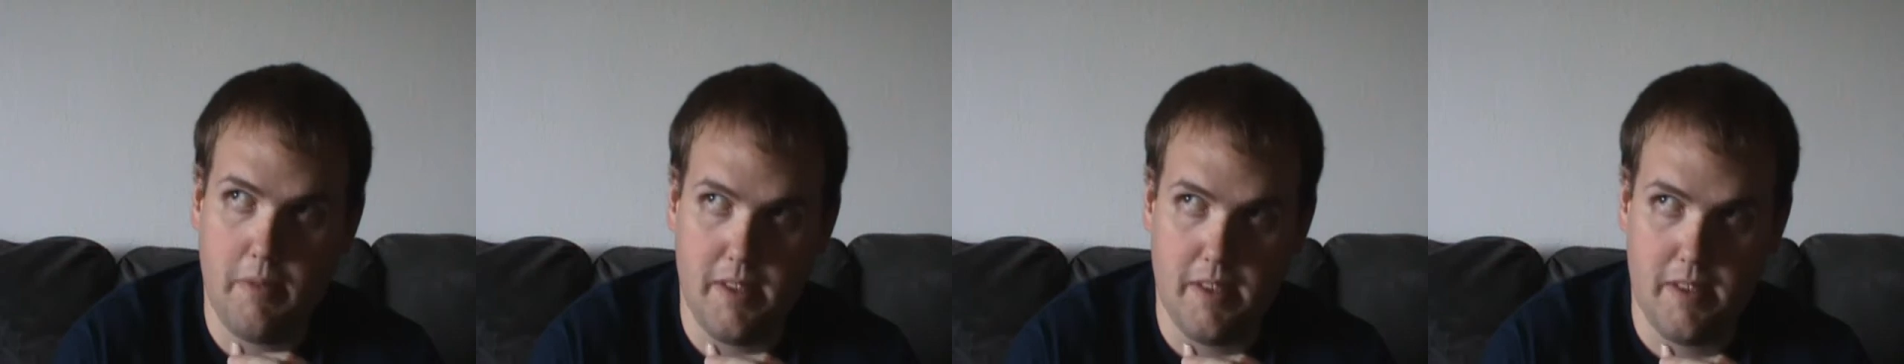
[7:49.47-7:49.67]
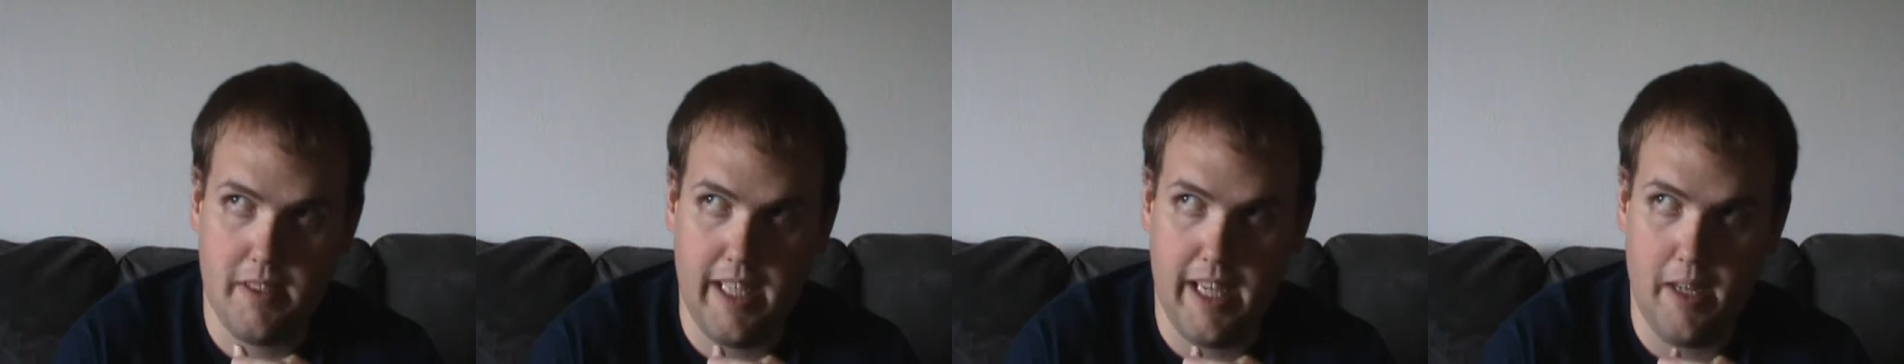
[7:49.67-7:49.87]

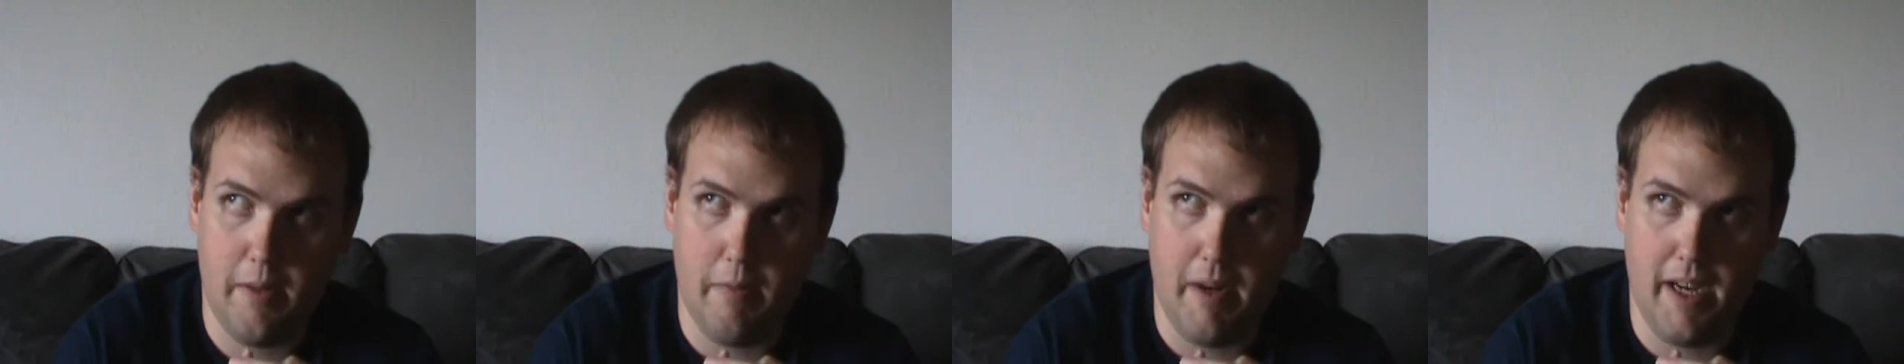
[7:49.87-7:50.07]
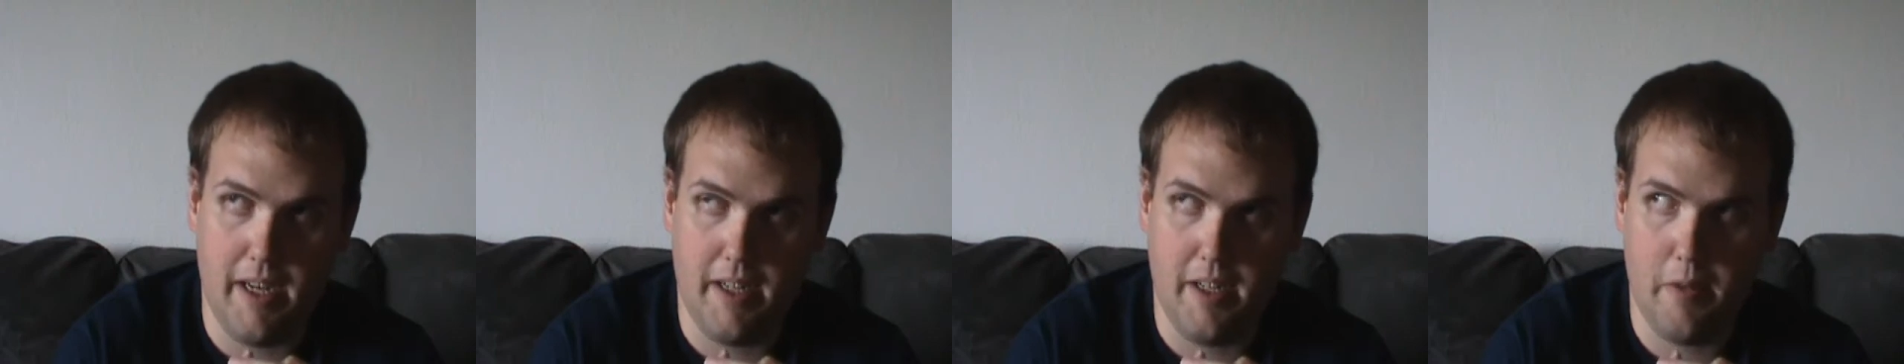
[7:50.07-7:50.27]
to Santa
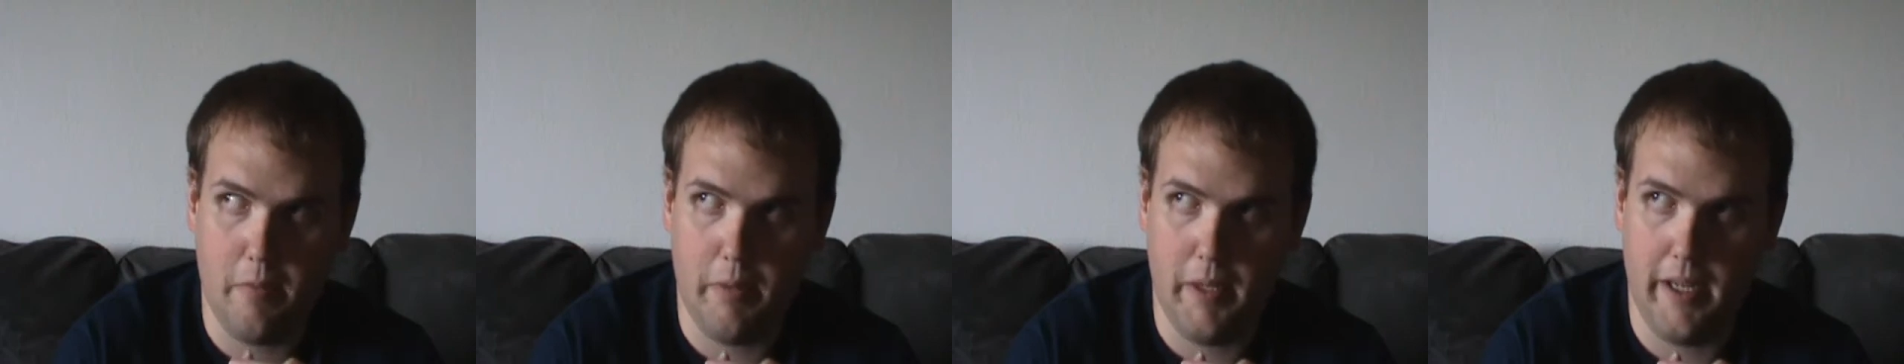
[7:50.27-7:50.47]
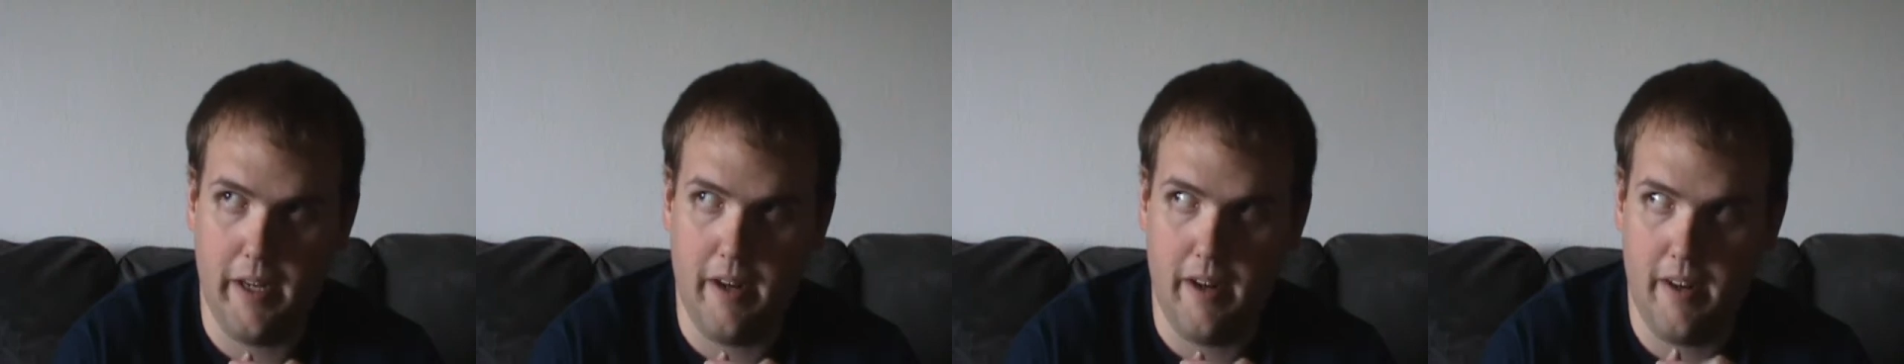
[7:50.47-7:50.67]
Monica
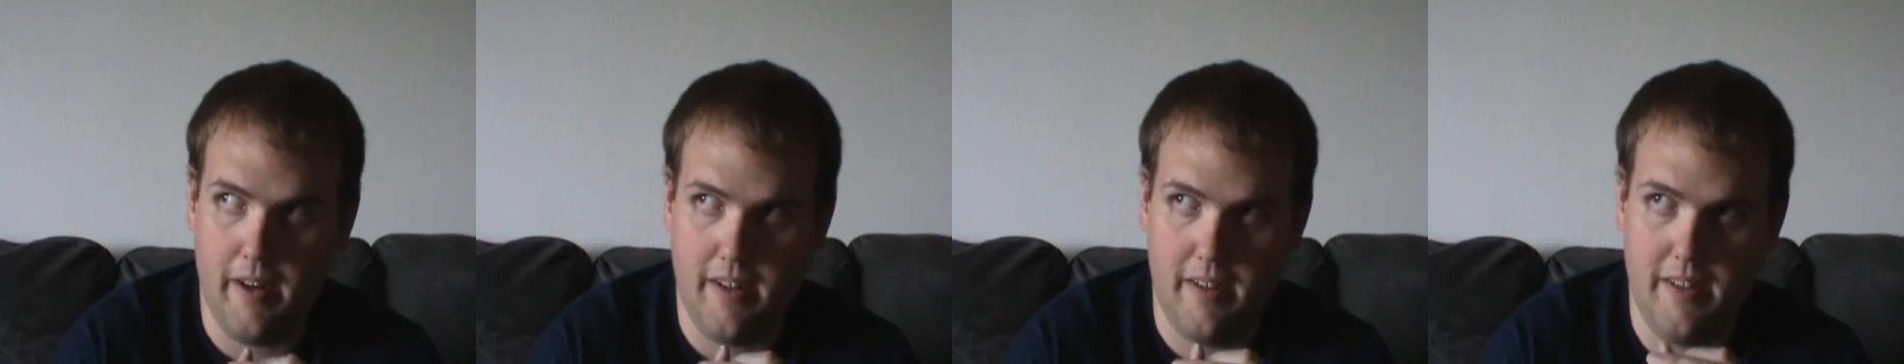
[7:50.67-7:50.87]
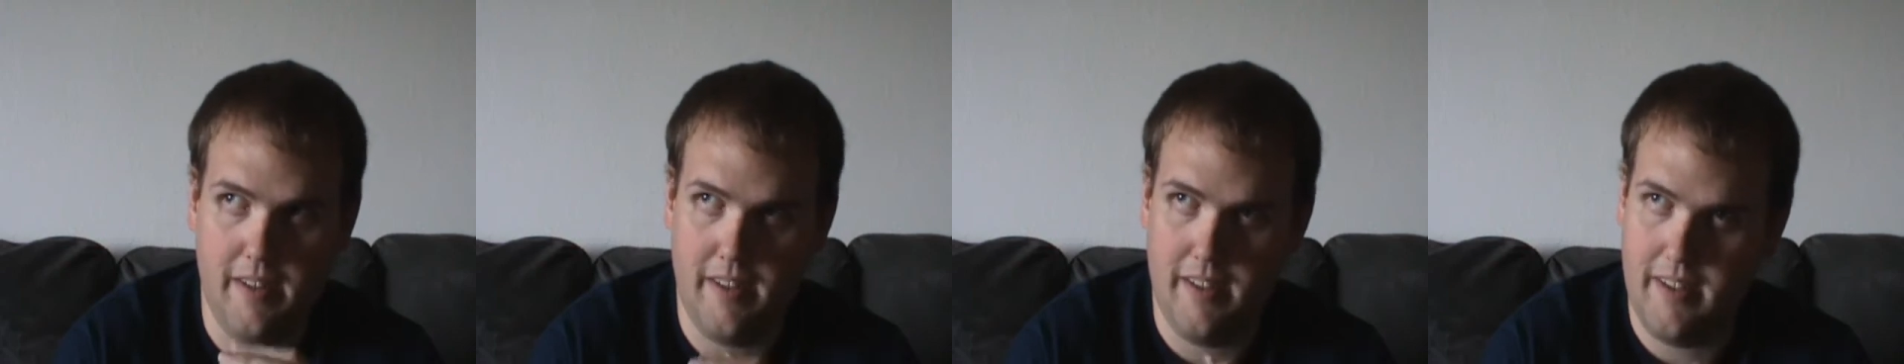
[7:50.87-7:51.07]
Pier,